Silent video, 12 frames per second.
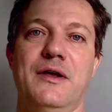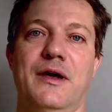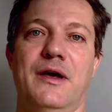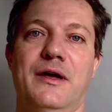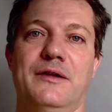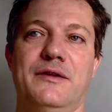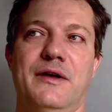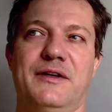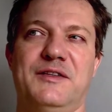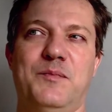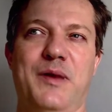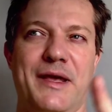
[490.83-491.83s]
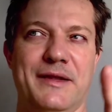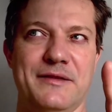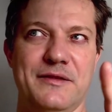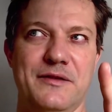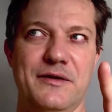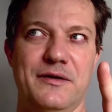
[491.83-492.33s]
and I
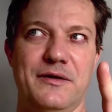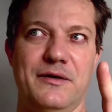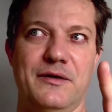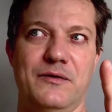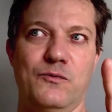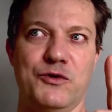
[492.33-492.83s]
explain the